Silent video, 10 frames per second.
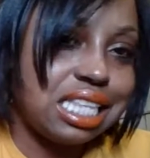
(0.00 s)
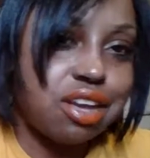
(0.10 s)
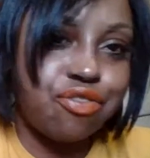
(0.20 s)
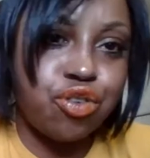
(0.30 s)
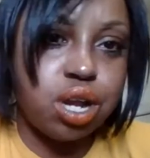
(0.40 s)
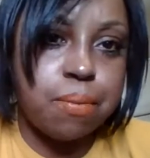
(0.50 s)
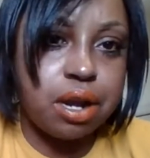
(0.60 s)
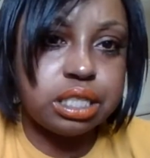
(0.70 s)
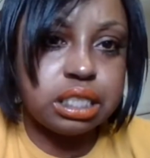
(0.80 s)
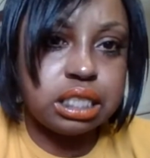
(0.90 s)
they're for
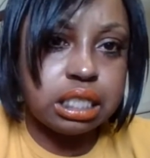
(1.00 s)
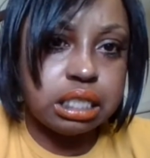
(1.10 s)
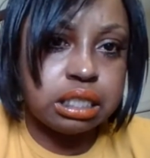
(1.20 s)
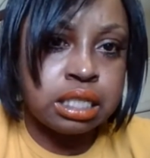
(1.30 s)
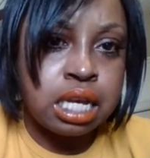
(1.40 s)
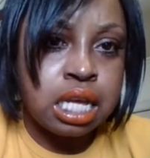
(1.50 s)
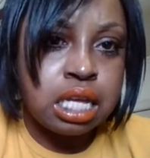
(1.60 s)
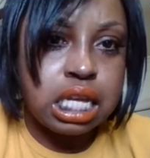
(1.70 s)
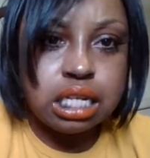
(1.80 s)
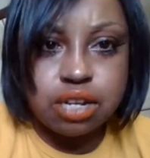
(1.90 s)
emergencies
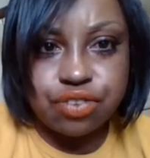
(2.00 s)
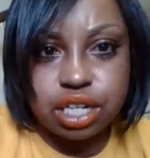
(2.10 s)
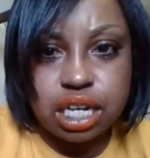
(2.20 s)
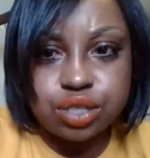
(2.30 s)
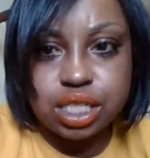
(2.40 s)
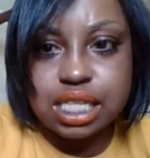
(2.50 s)
in different countries.